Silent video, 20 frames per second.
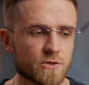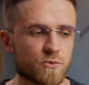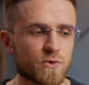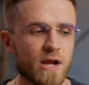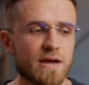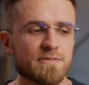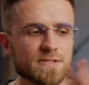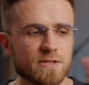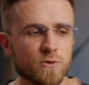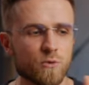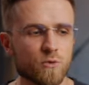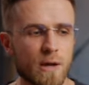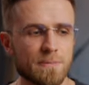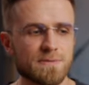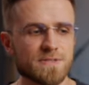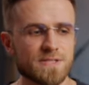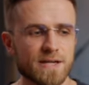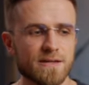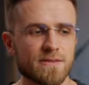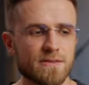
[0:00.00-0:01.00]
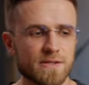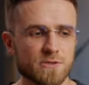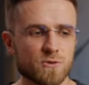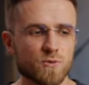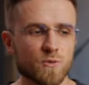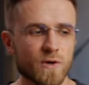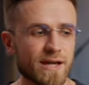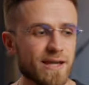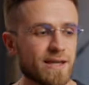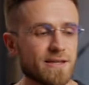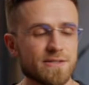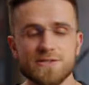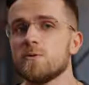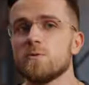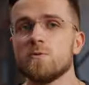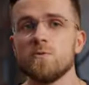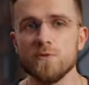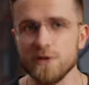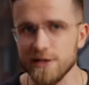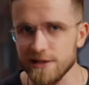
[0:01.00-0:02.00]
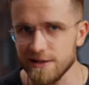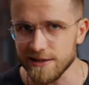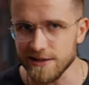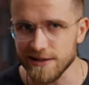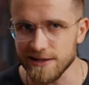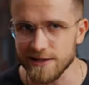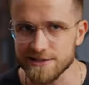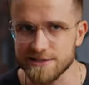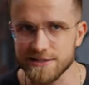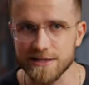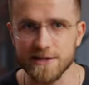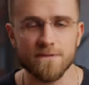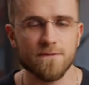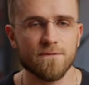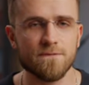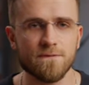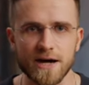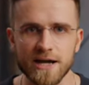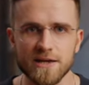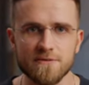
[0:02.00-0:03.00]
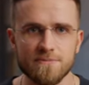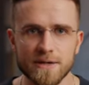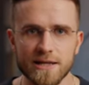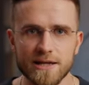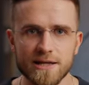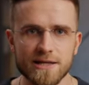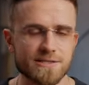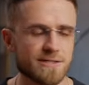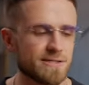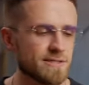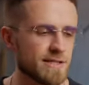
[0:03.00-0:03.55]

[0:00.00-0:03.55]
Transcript: Crafting a website this way is really easy, five minutes